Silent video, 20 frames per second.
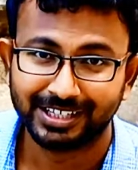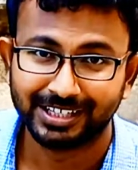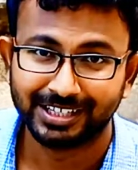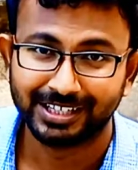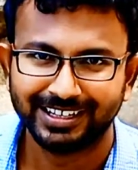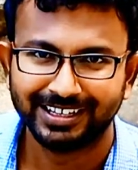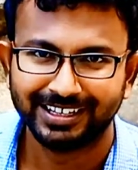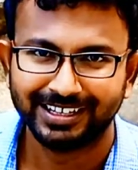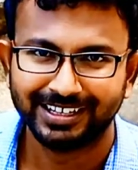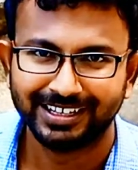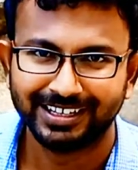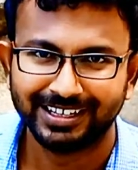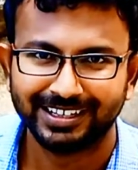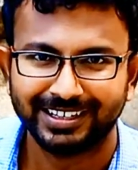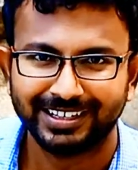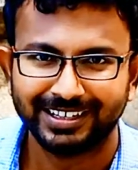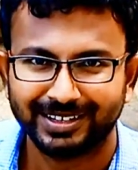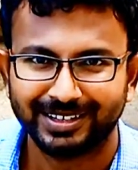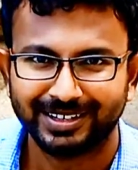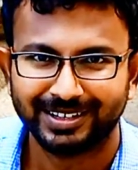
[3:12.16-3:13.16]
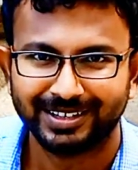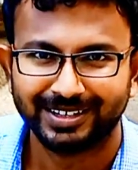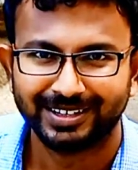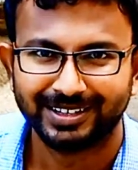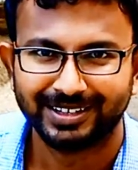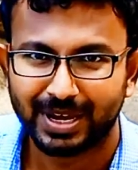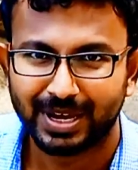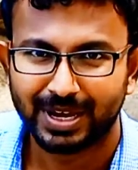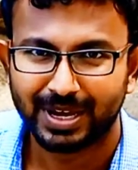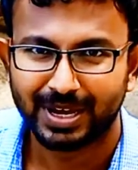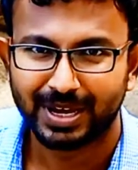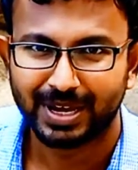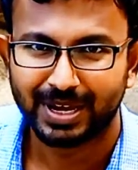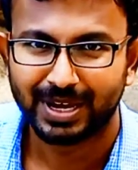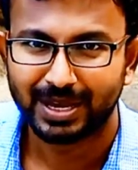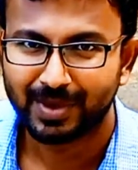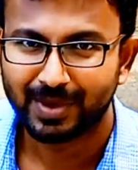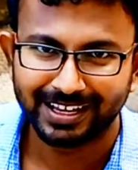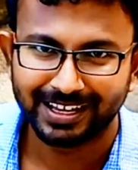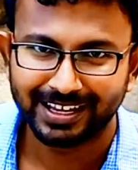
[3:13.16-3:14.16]
Till then,
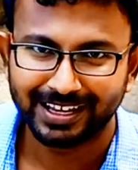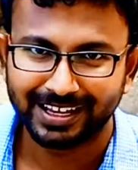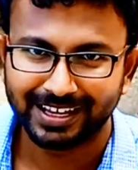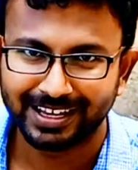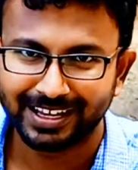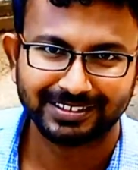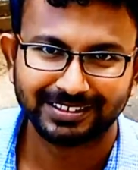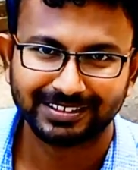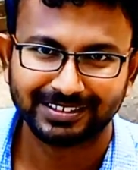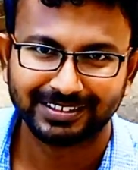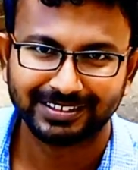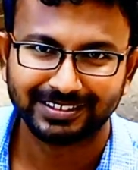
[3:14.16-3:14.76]
bye bye.